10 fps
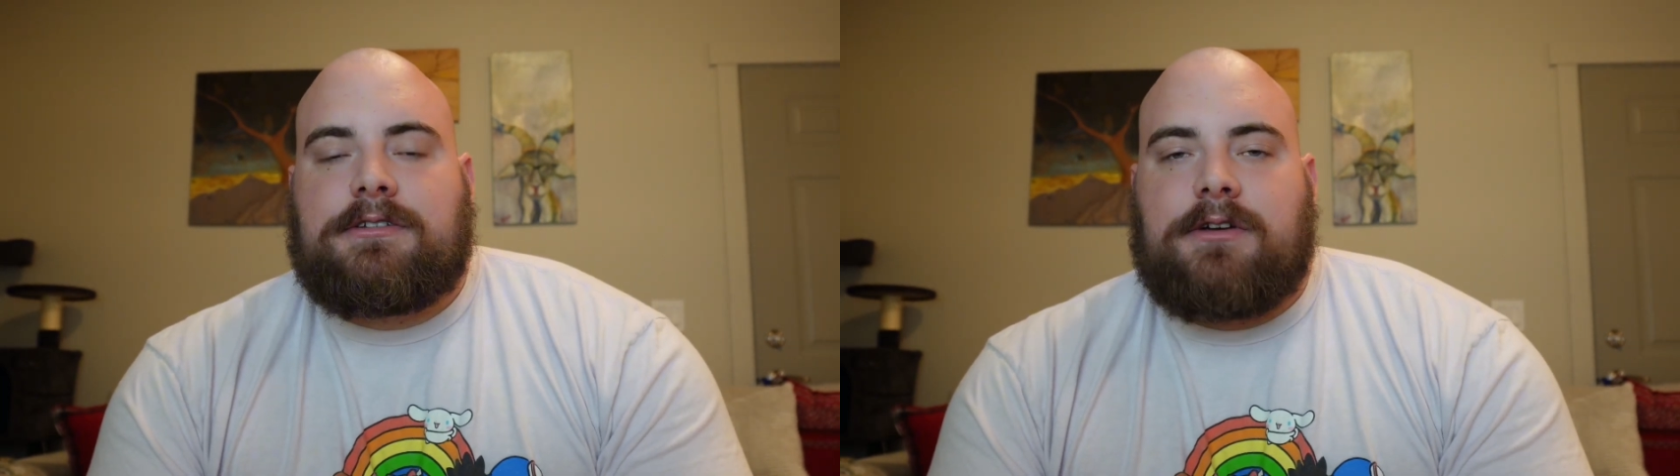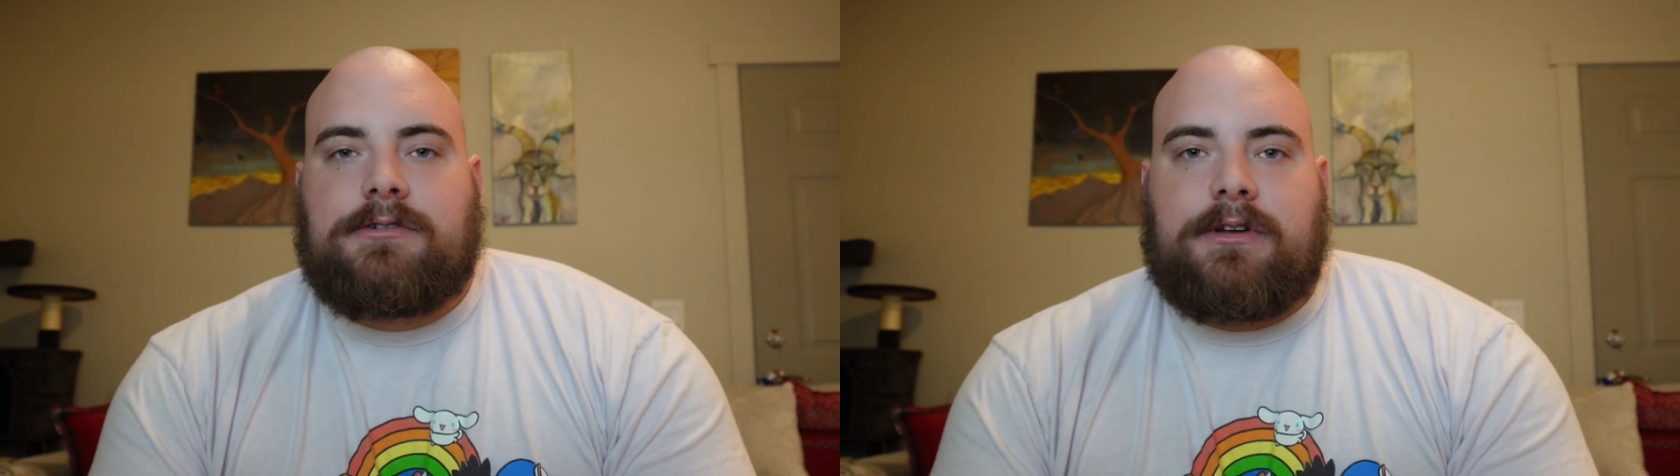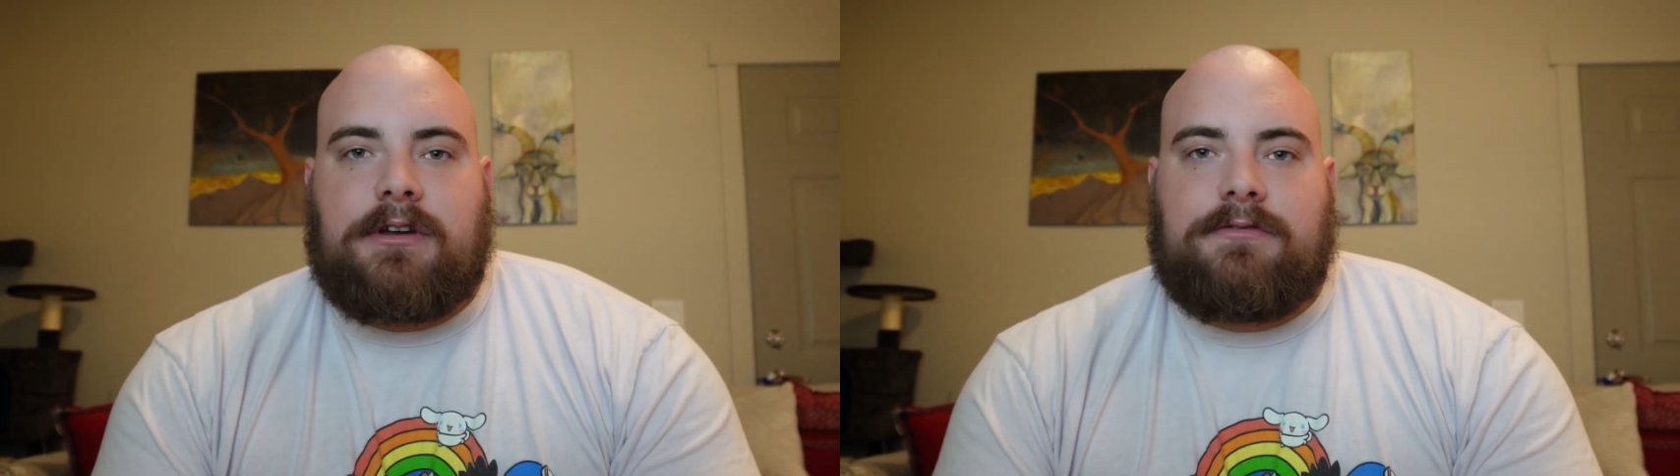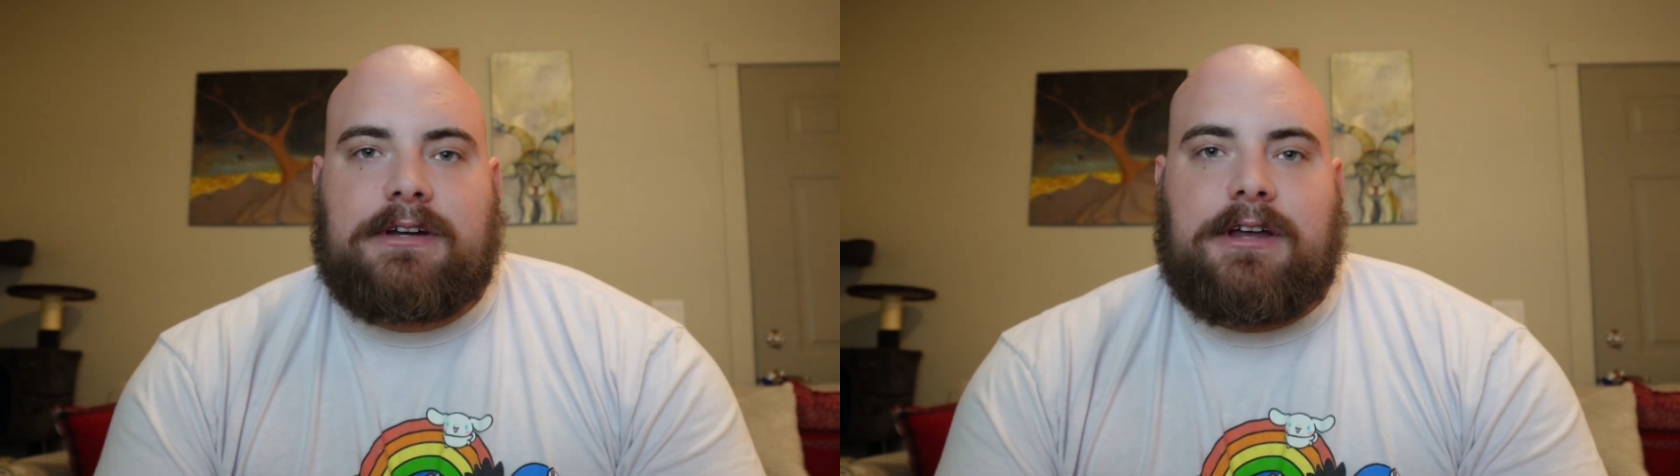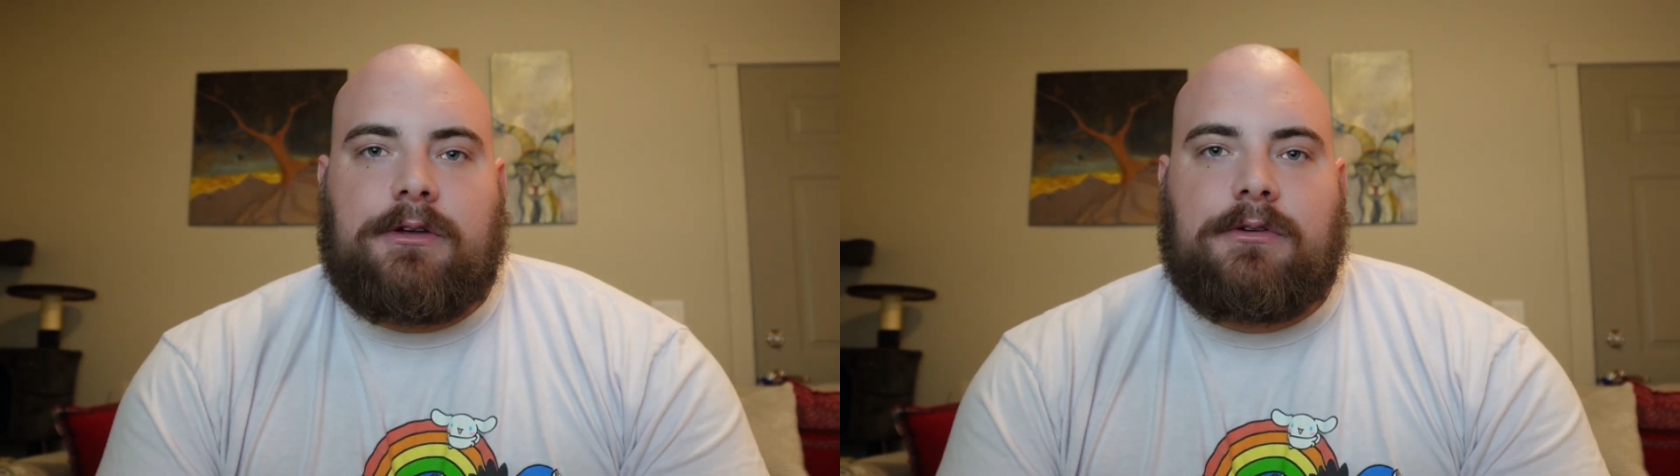it's also going to
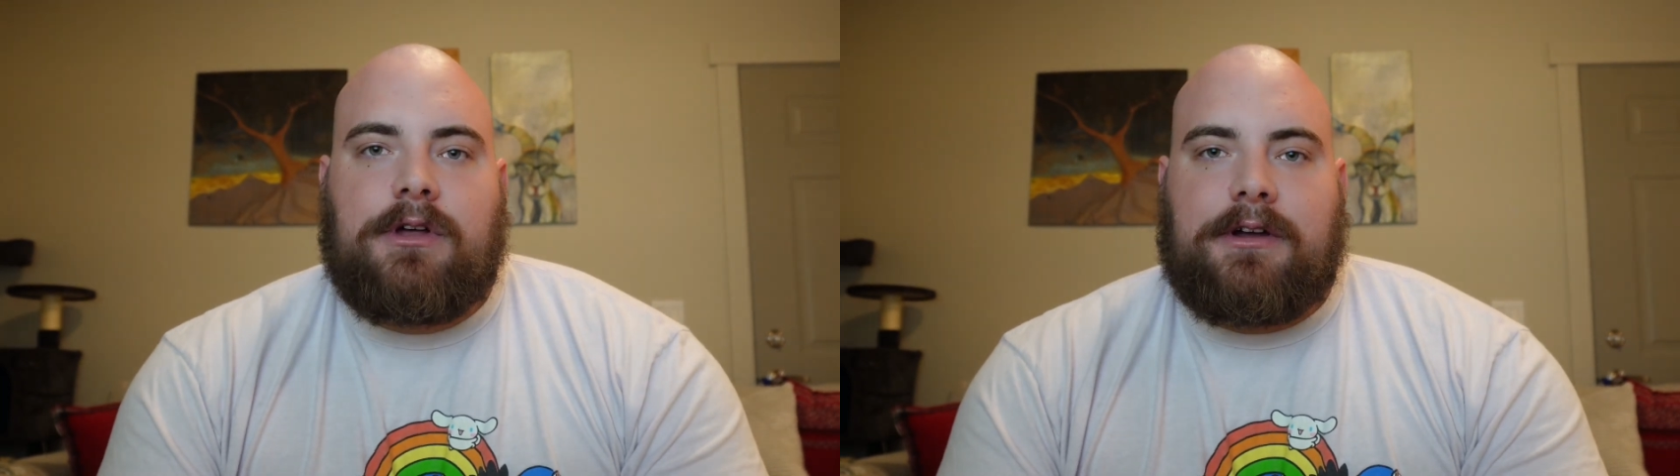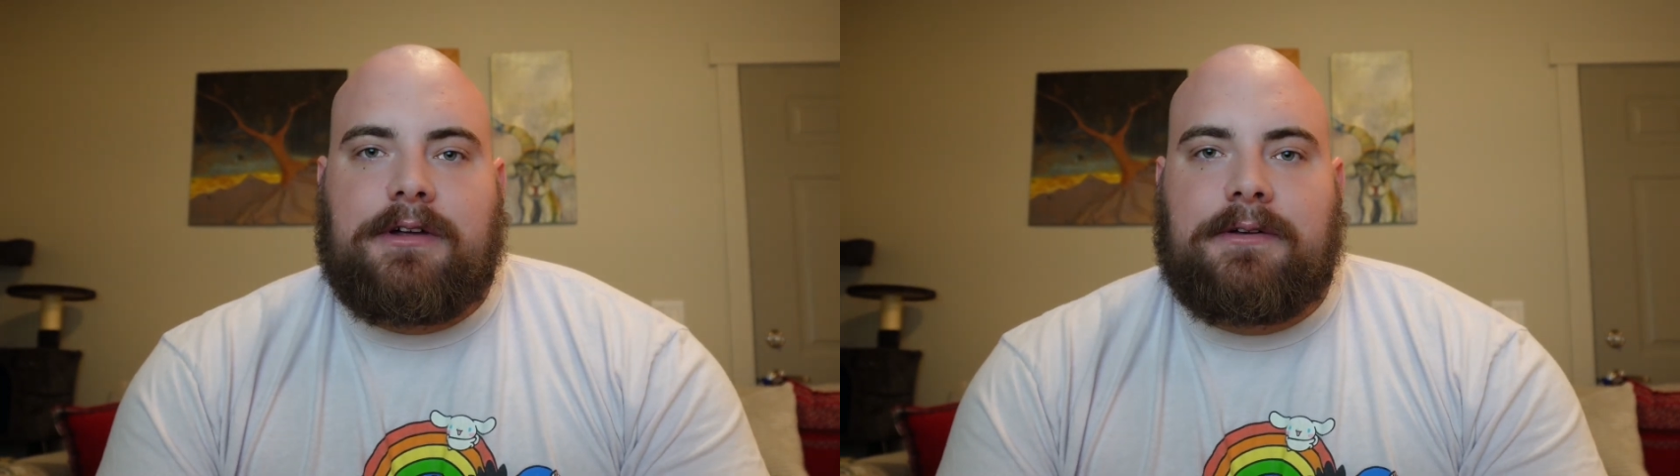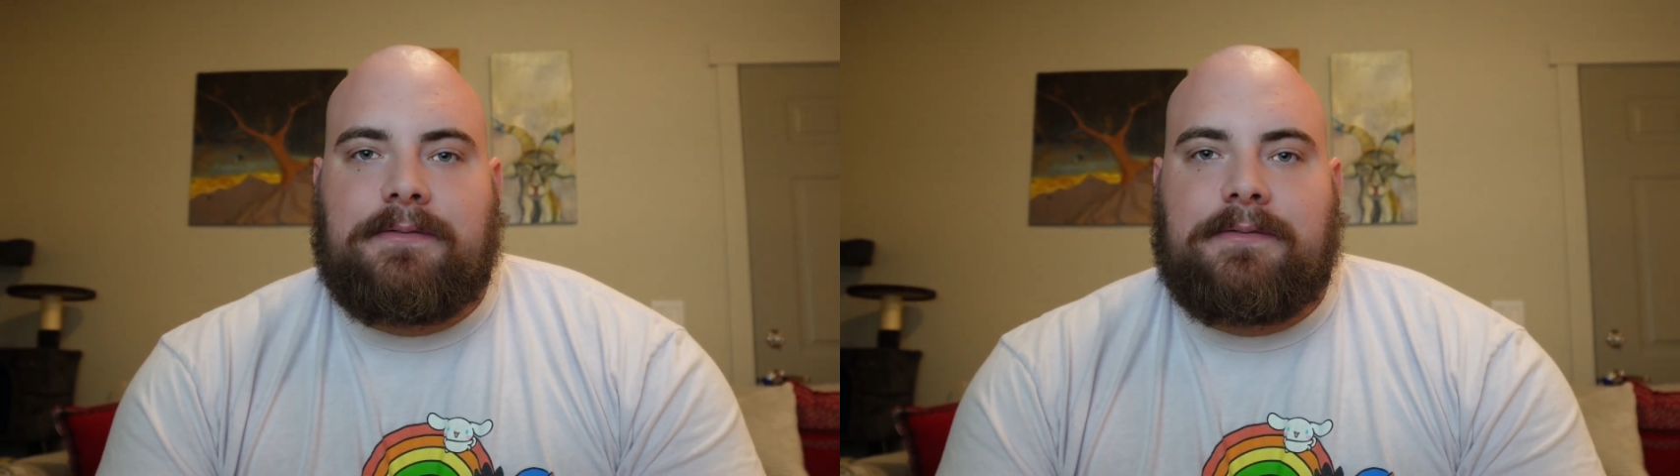affect how you look.